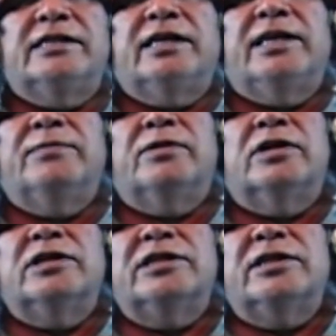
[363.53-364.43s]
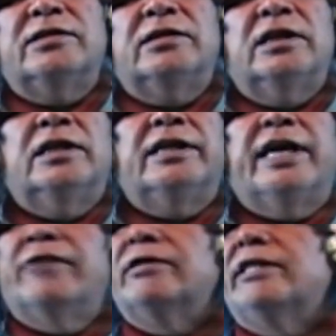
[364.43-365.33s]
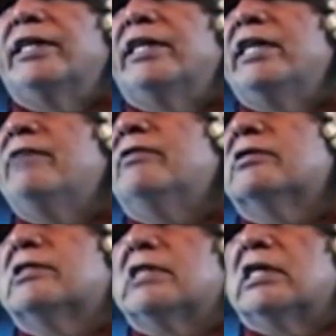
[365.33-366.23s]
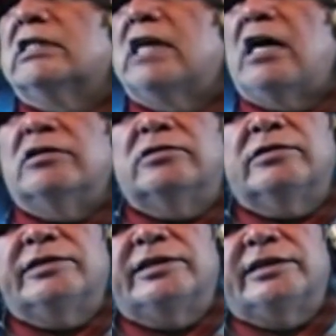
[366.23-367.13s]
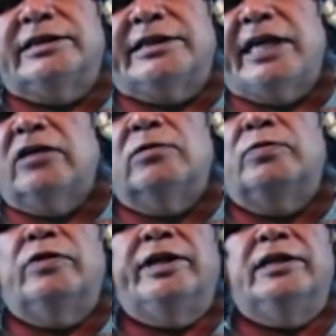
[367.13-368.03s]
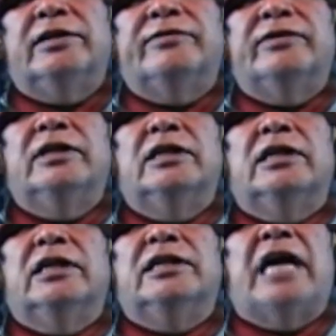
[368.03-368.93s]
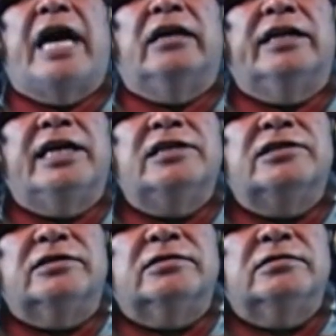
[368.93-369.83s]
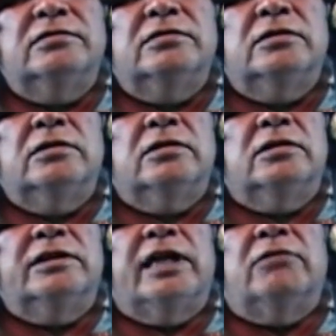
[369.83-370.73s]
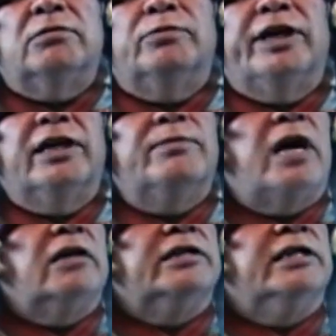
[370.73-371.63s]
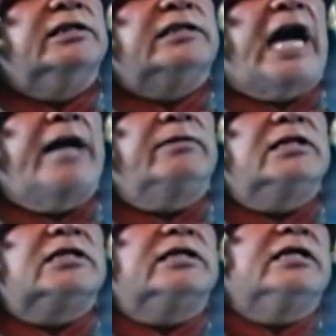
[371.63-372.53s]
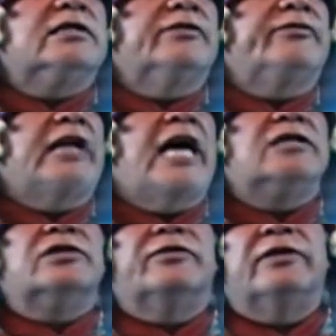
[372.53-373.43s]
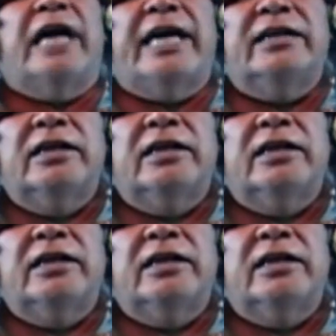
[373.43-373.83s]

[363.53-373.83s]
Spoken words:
emerging, everything evil sucked out to single point of annihilation that will bring about in timelessness a flash of light,